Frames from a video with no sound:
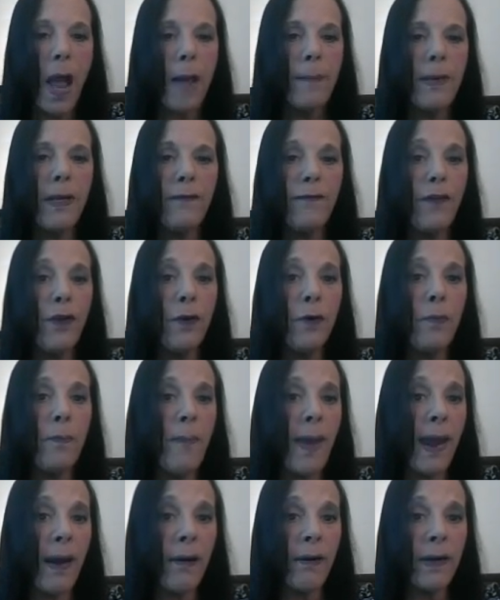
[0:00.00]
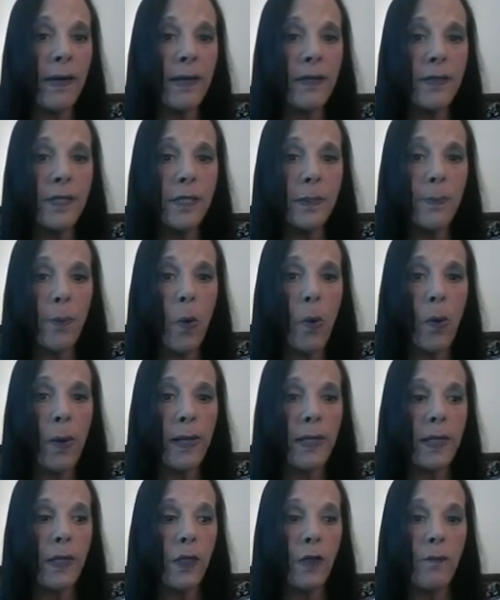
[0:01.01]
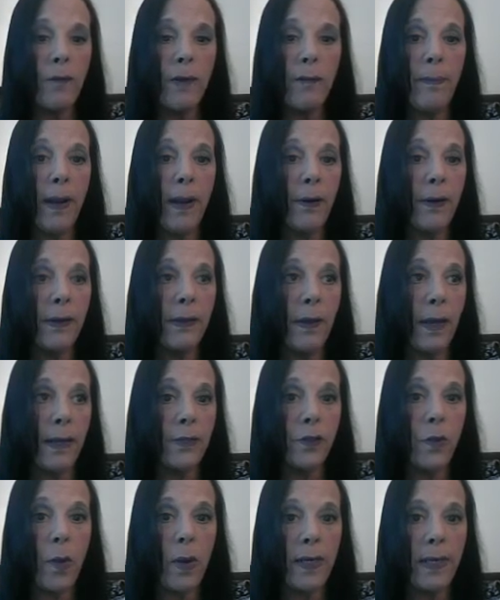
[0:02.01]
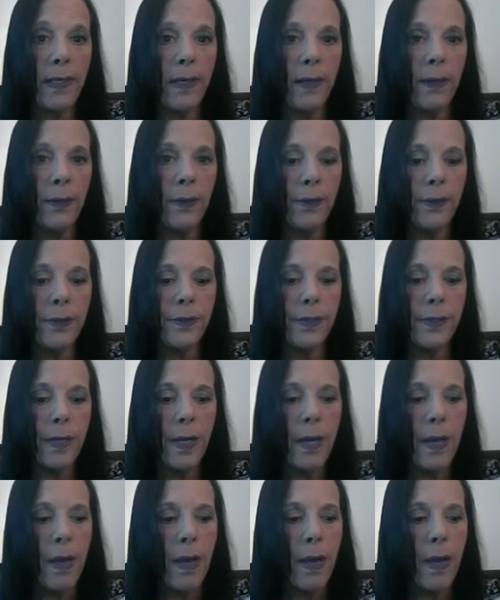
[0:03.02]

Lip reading: I mean, if you're married at this point and you've been married like 20 years,